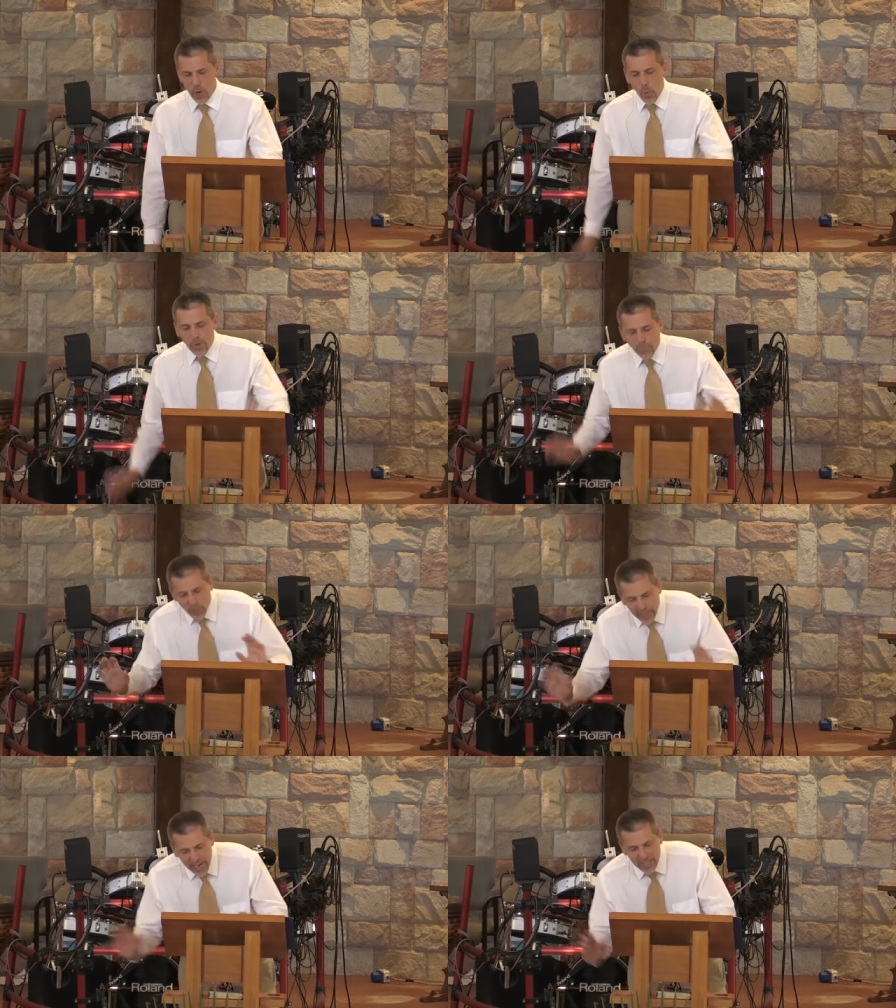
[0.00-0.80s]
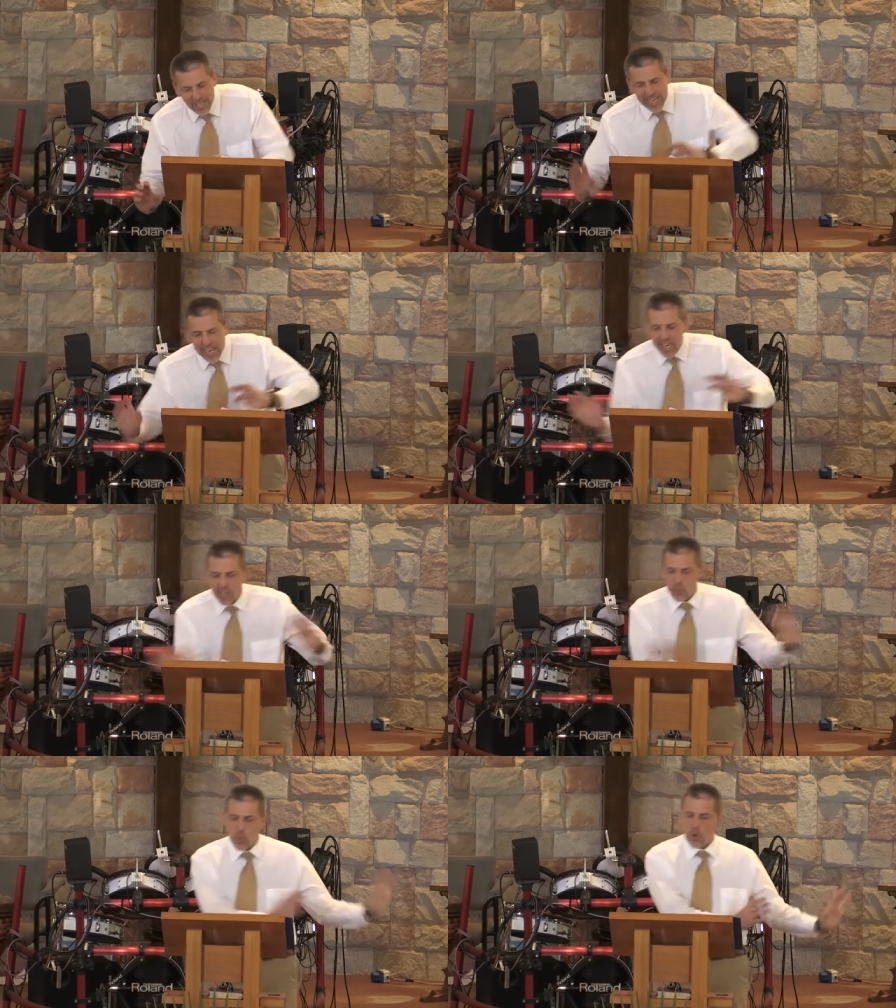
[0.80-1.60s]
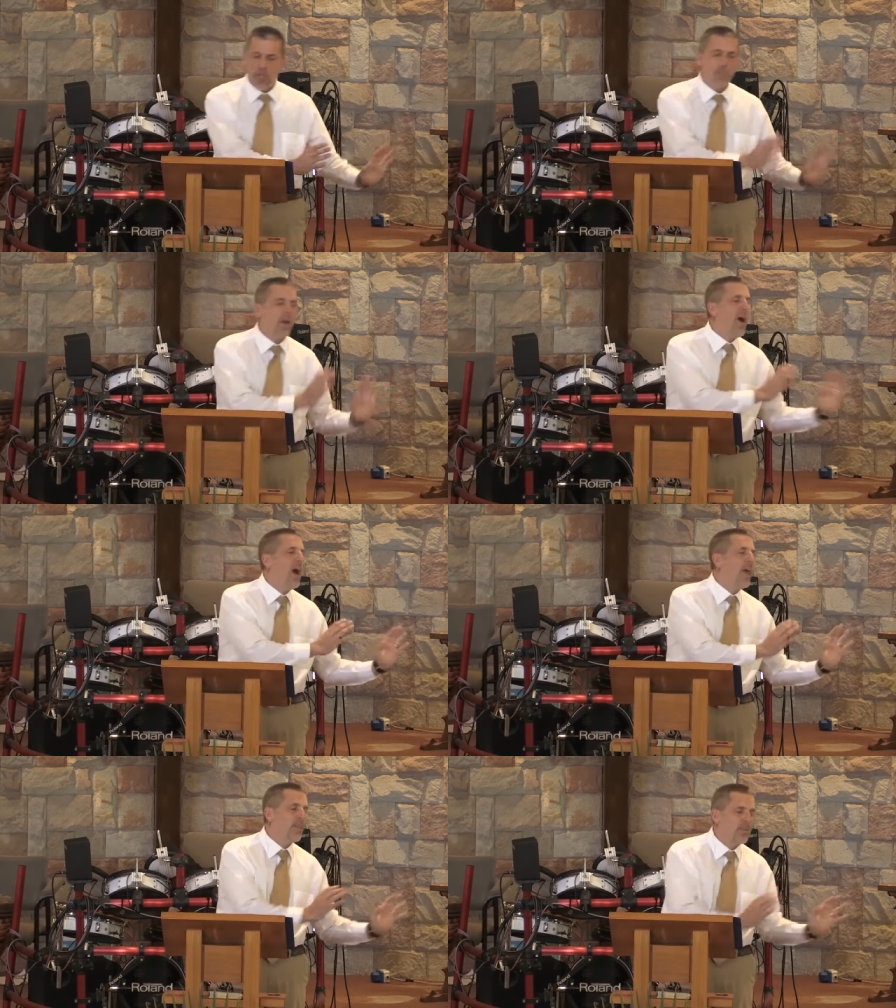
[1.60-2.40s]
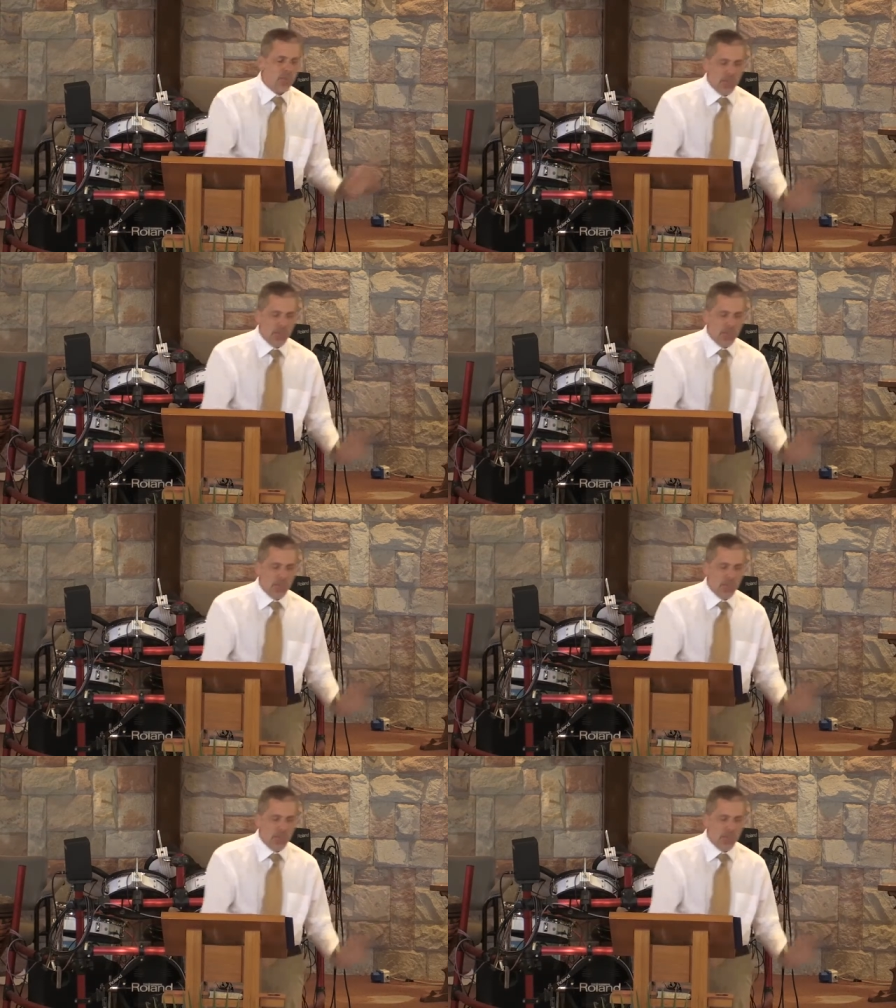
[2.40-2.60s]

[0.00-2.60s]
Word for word: We forget that He is working behind the